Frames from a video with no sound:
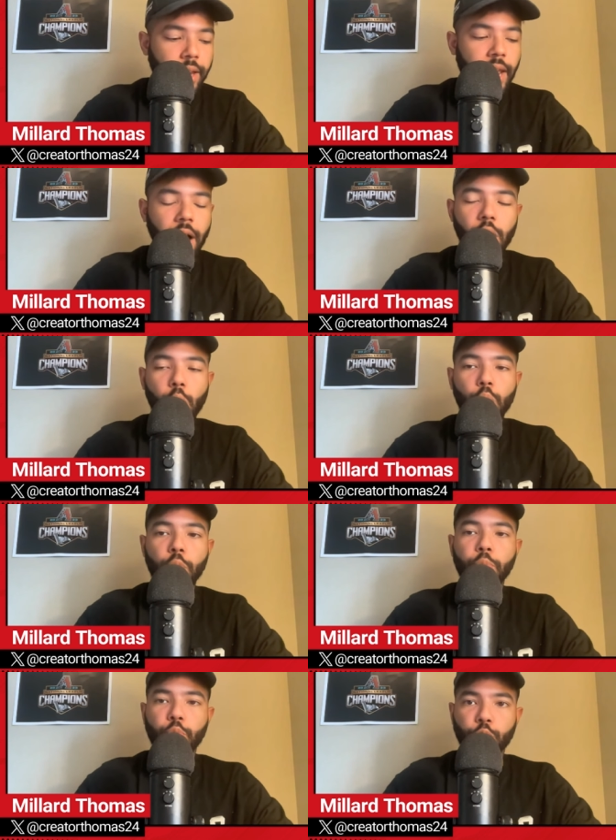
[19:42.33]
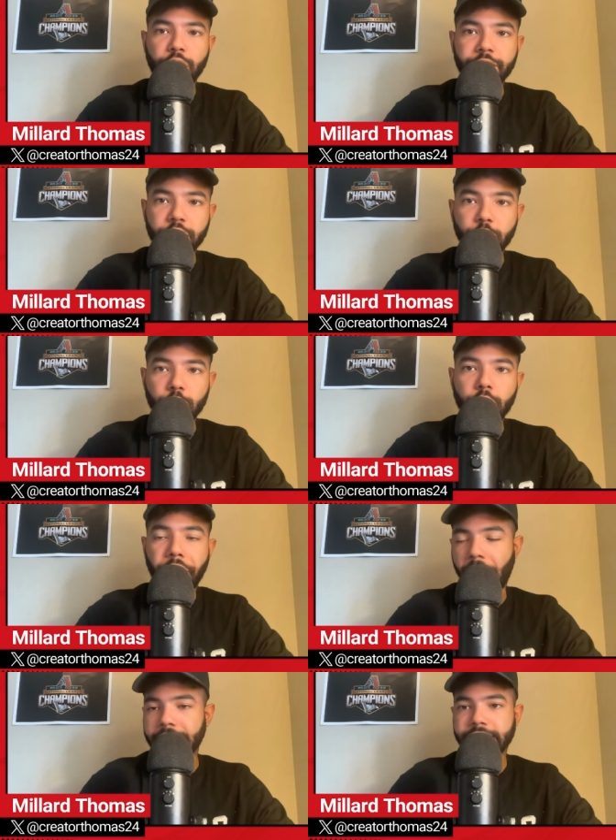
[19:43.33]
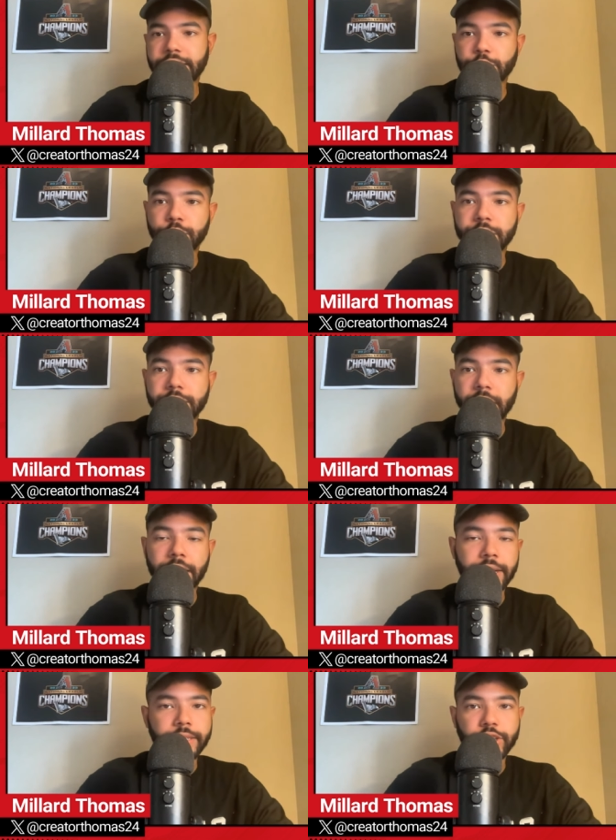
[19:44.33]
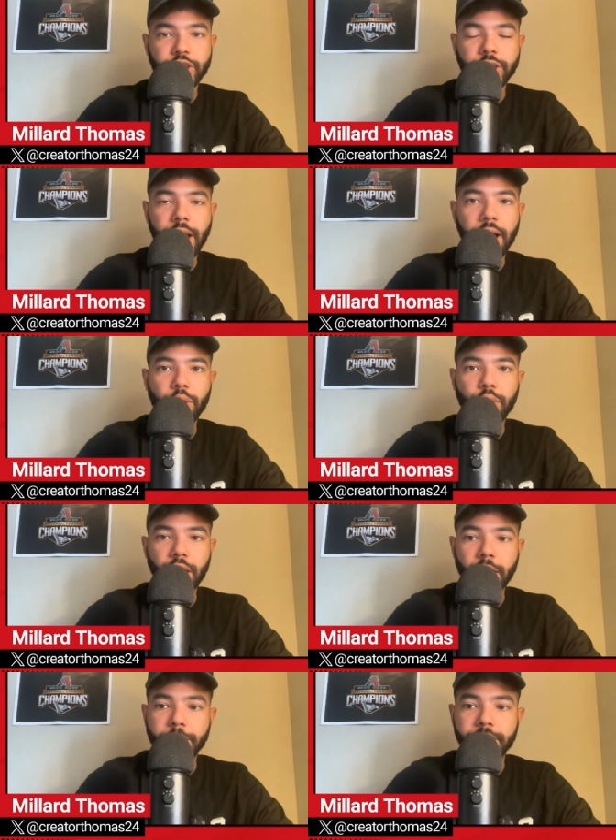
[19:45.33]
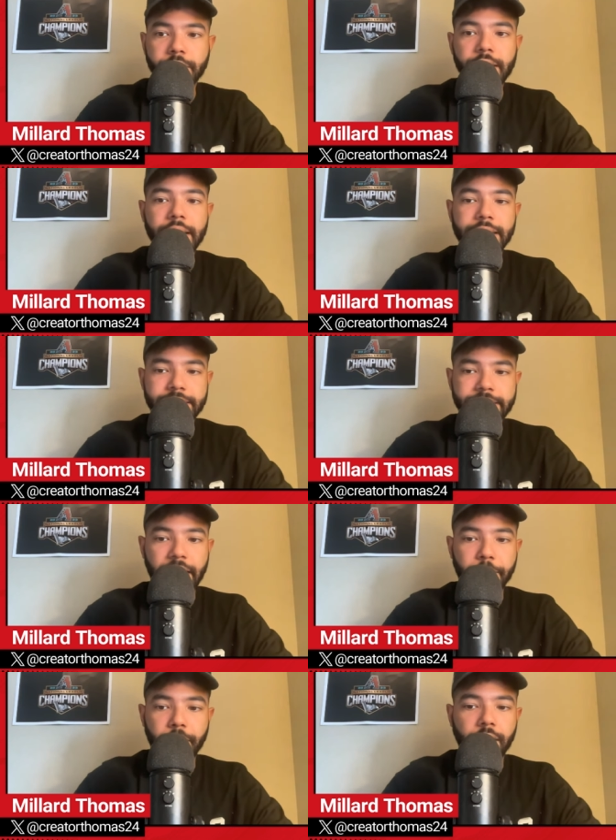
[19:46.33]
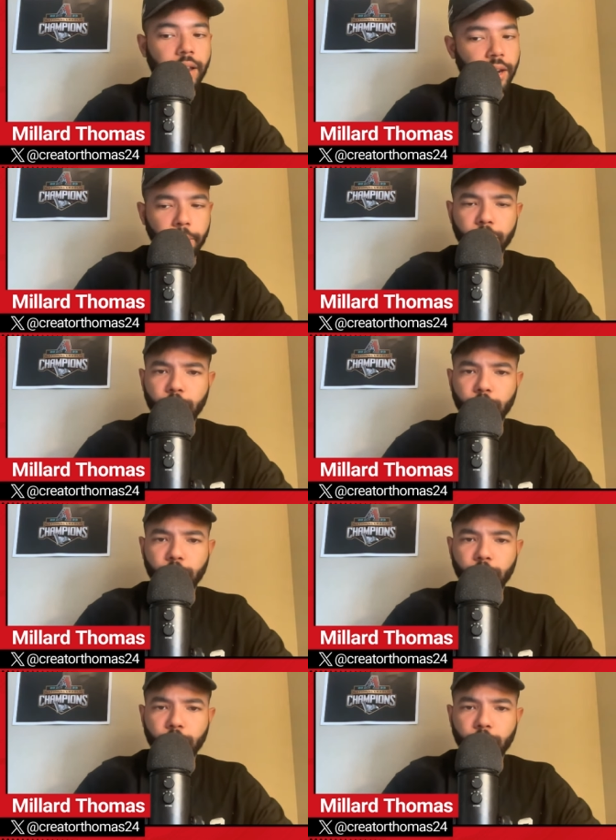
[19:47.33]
Now, we'll preview that series against the Chicago Cubs in segment number